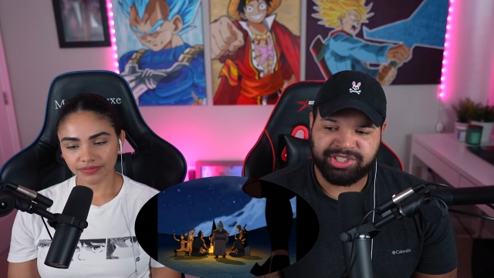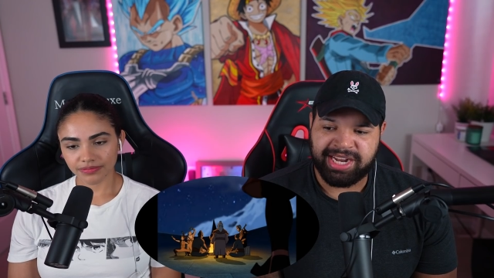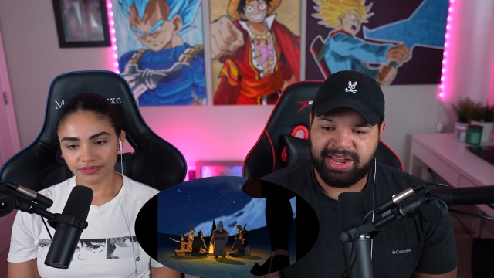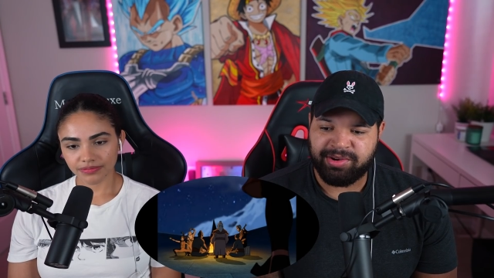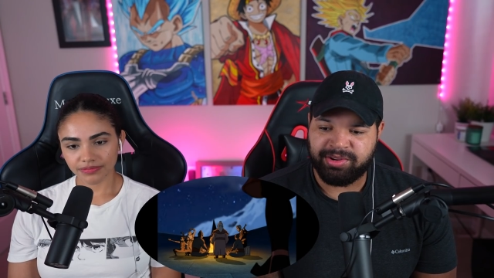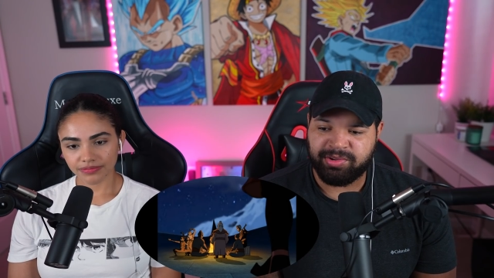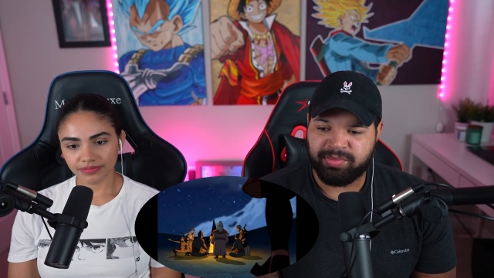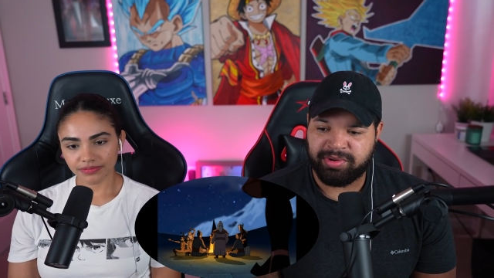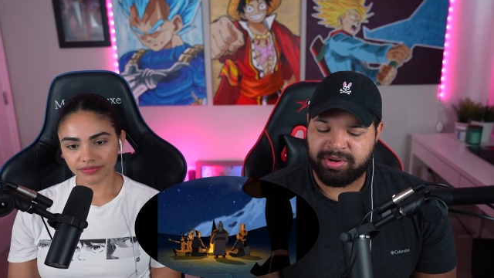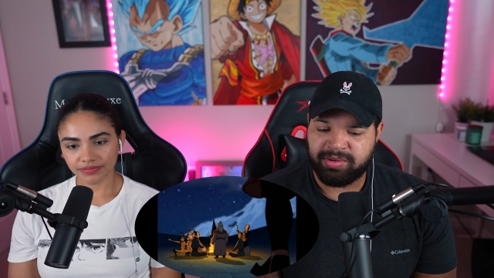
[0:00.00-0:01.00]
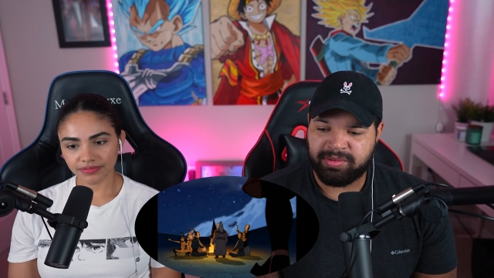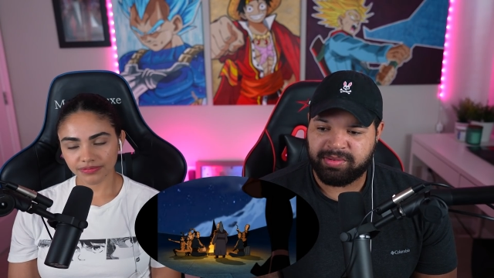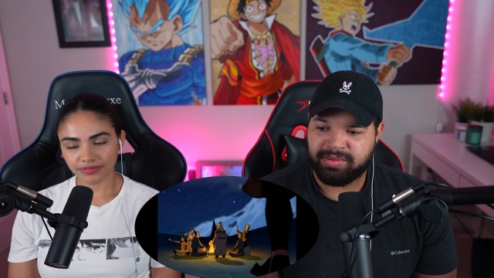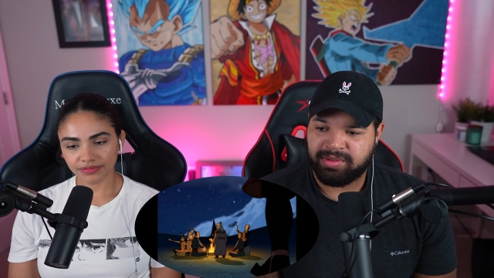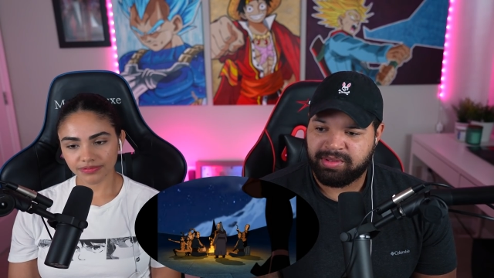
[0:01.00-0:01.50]
Speaker 1: Zhao dude, bro.
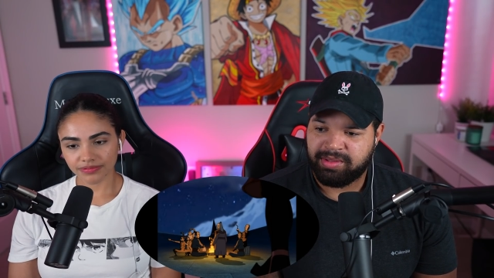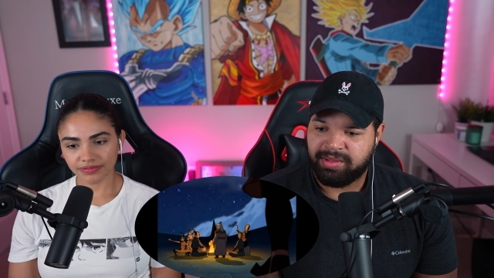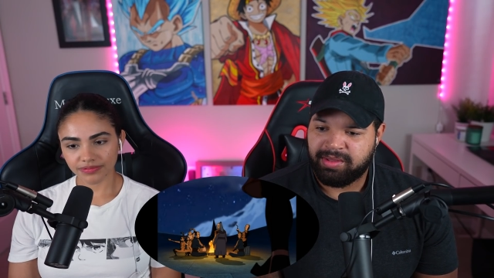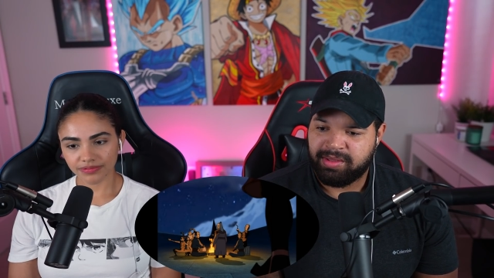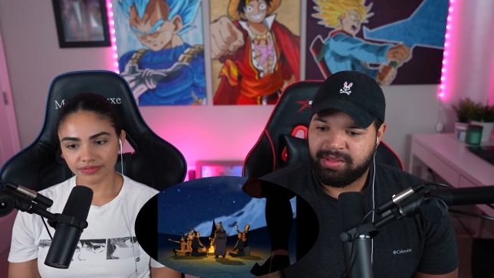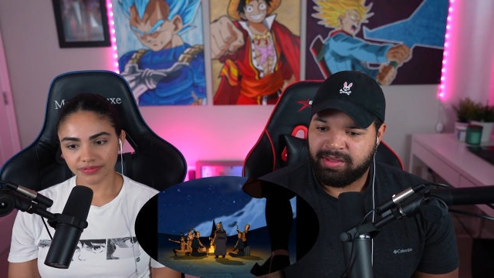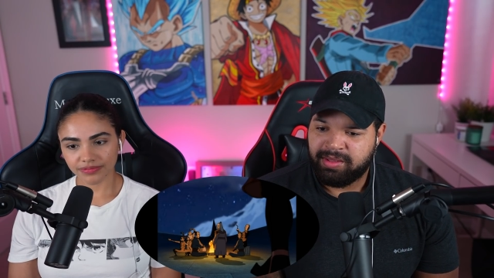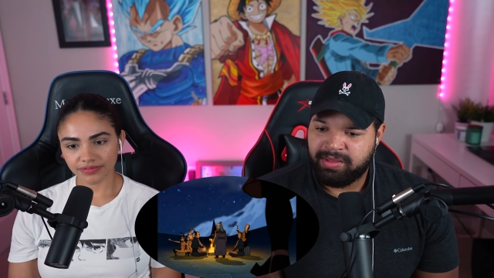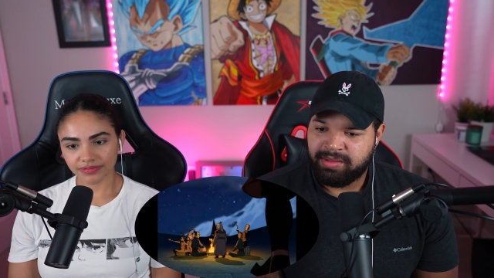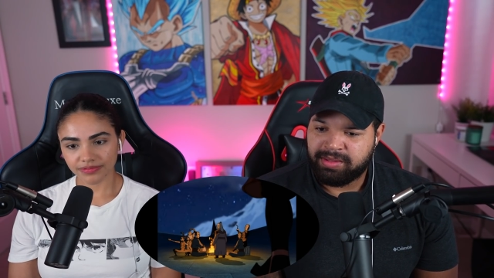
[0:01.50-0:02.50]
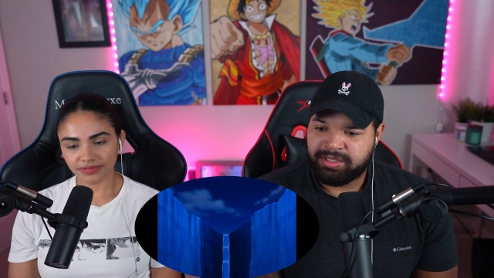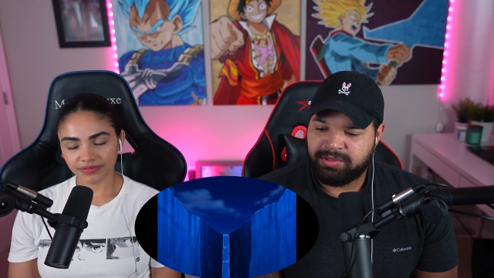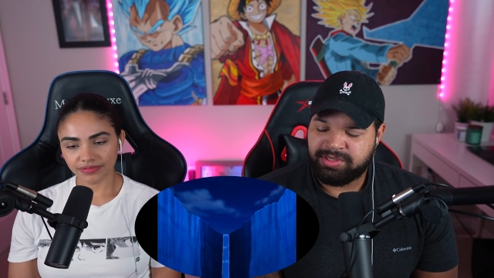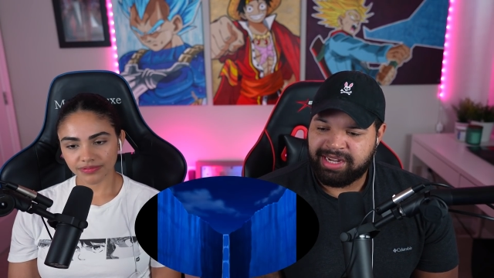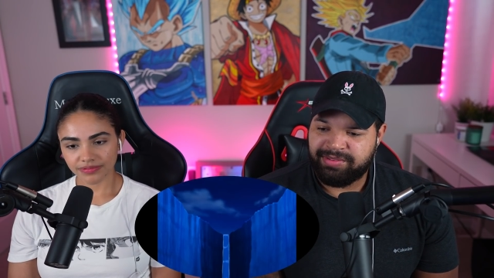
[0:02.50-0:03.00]
This
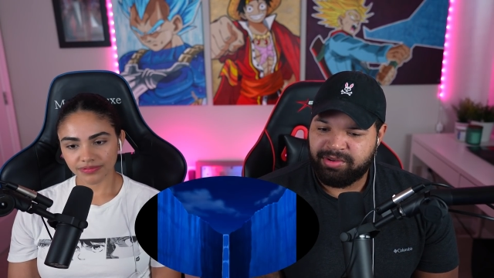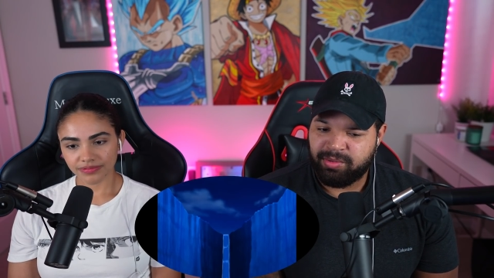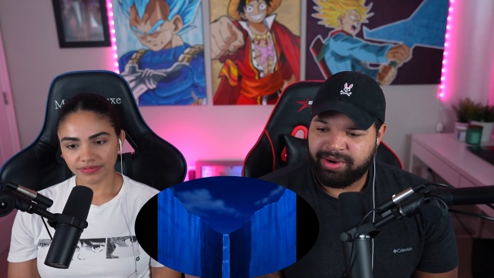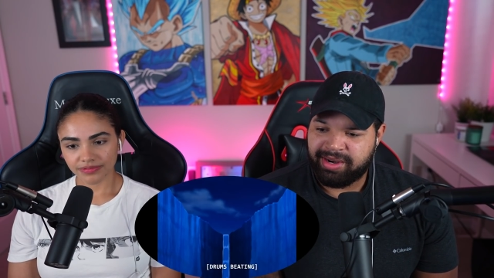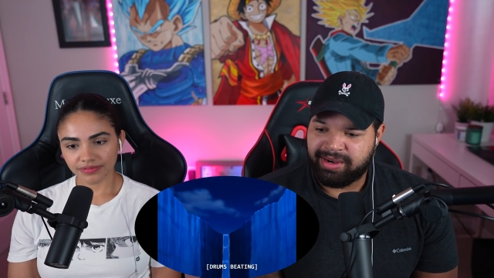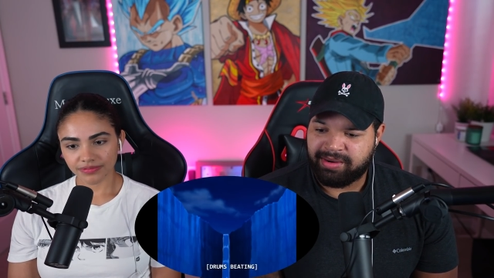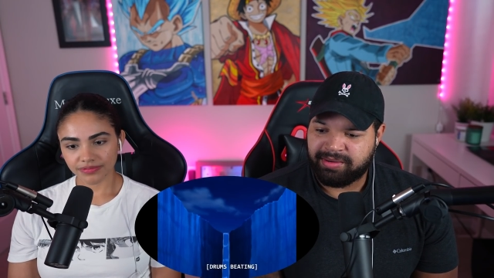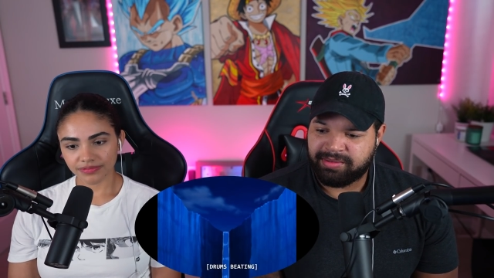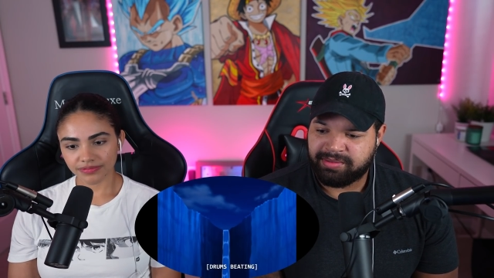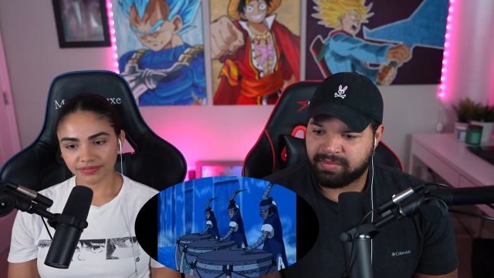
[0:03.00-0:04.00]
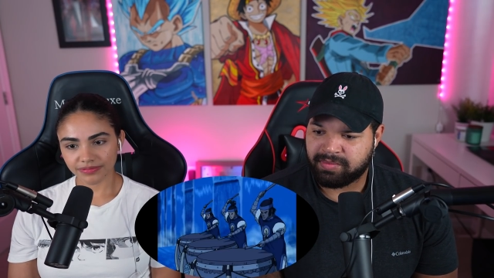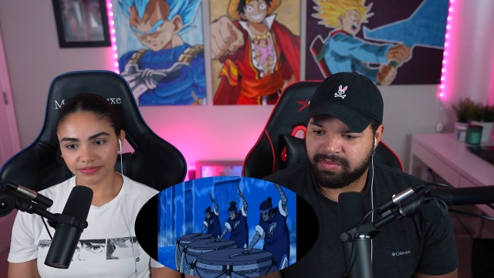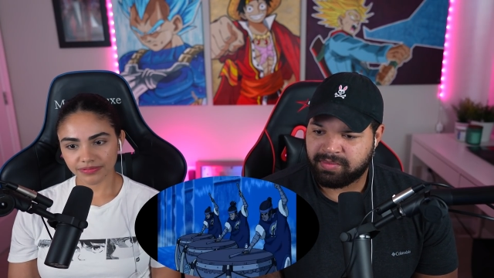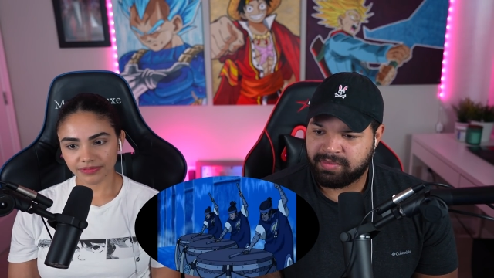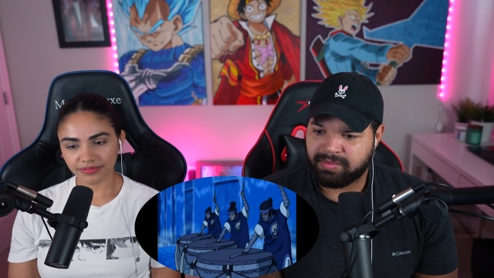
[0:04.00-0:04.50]
dude's everywhere.
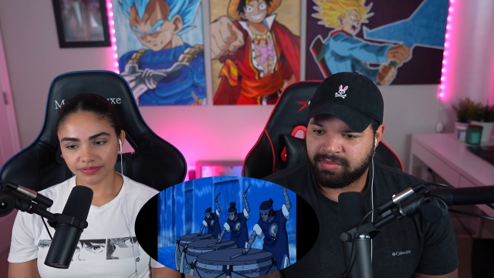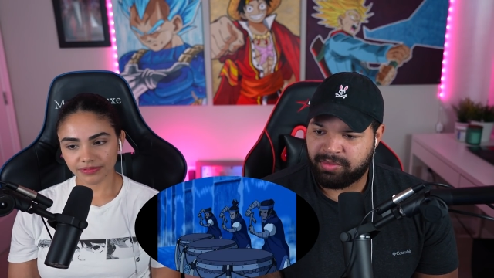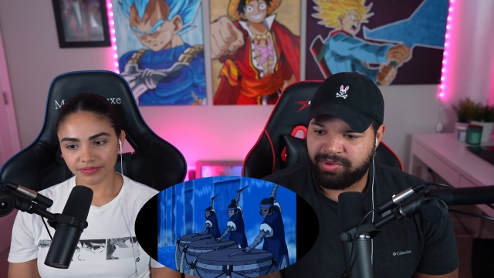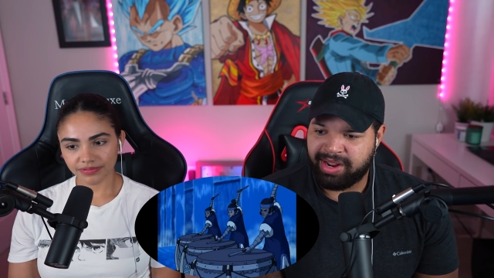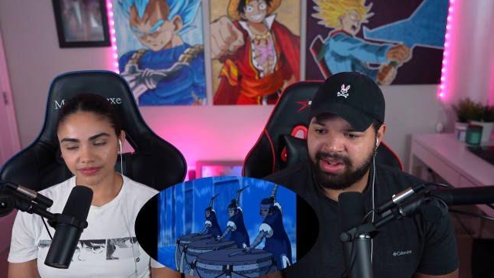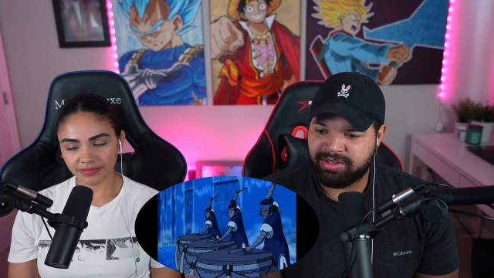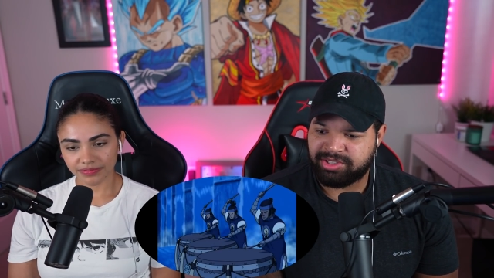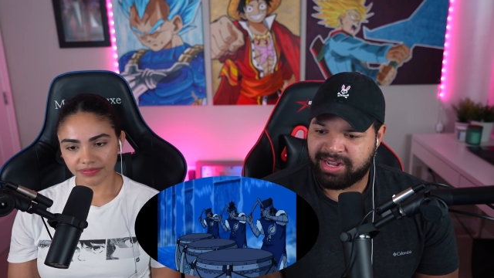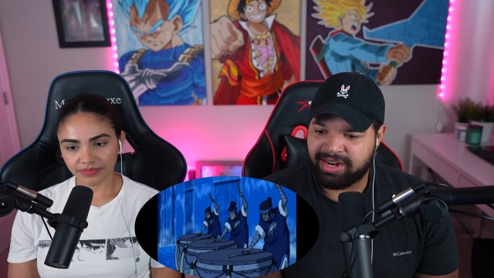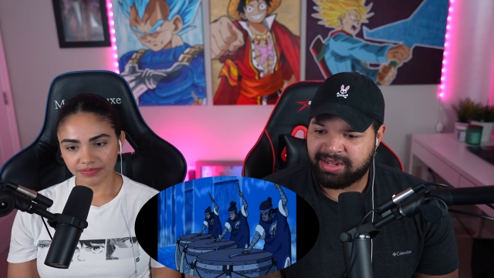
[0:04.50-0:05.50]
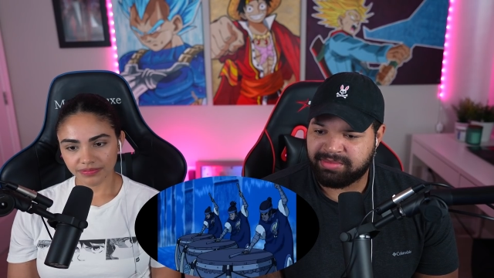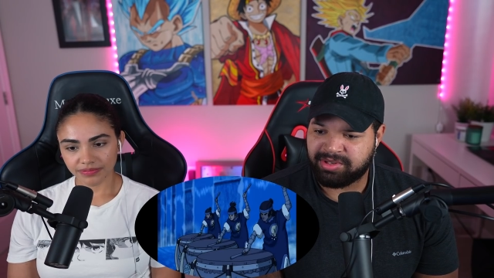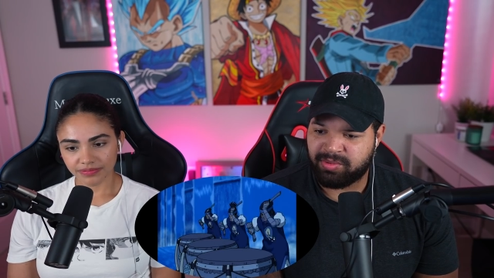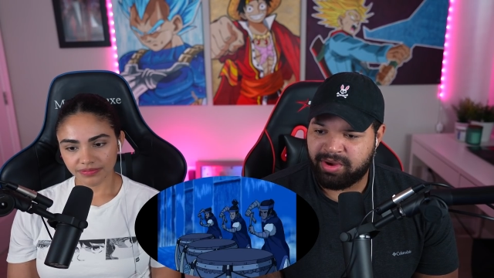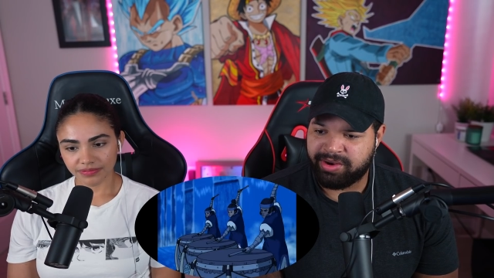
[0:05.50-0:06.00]
They're probably gonna try to come to
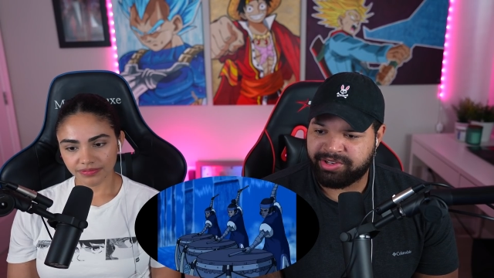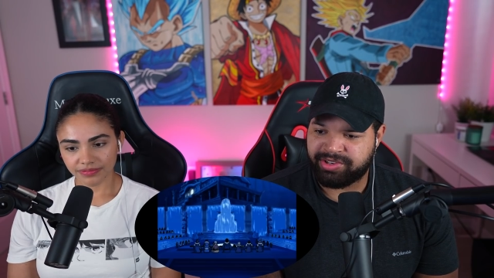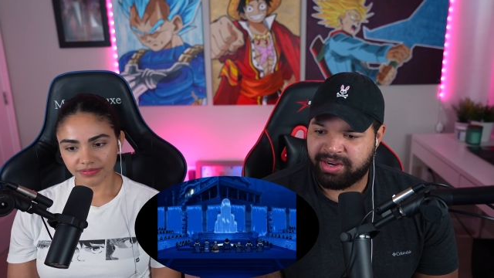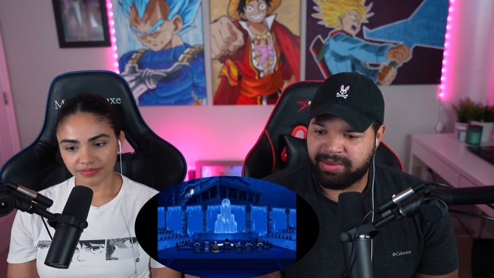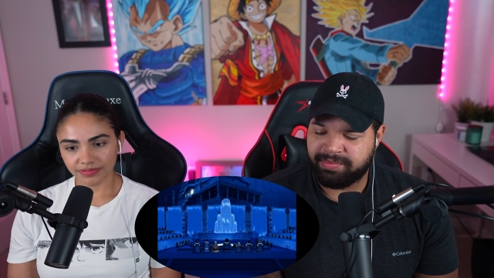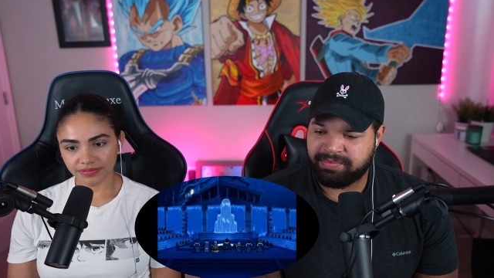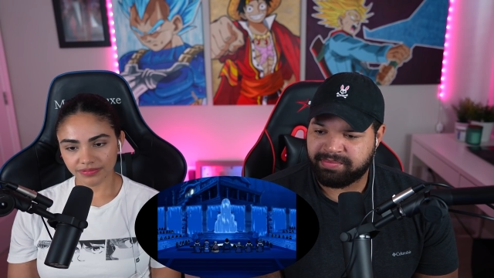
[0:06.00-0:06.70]
the Water Tribe.